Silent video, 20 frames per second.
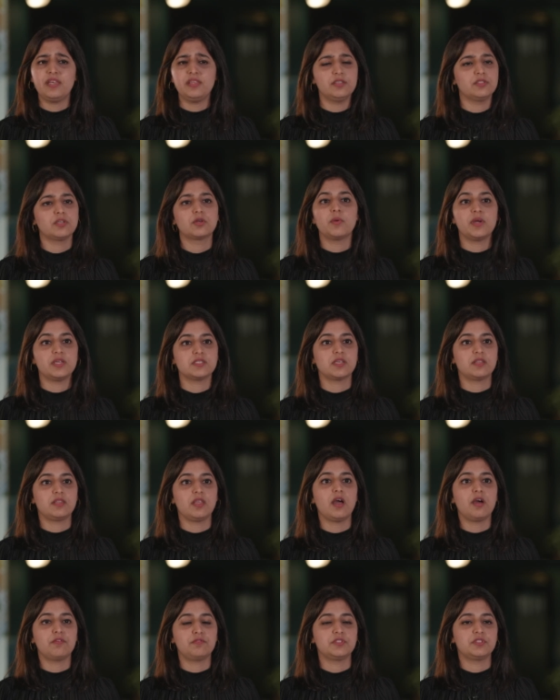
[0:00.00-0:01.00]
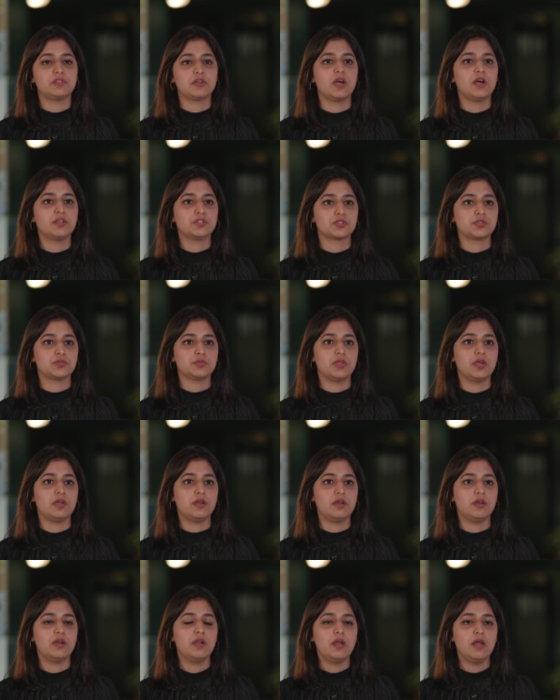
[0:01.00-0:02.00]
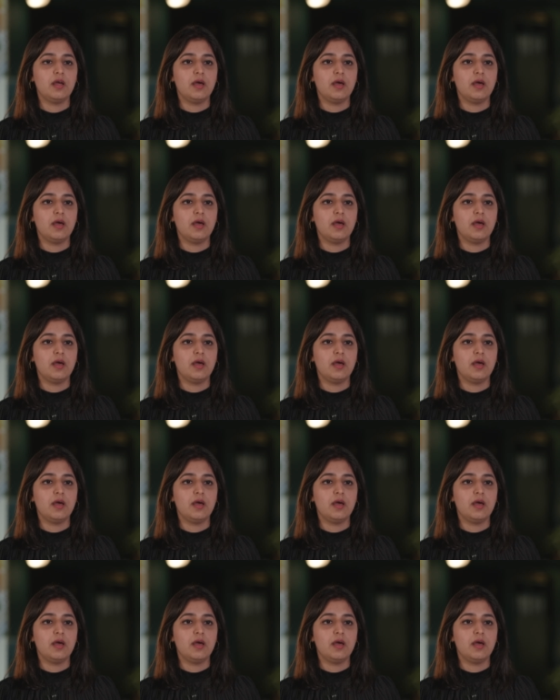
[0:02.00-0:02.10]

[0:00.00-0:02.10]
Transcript: any other queries that they have with regards to their,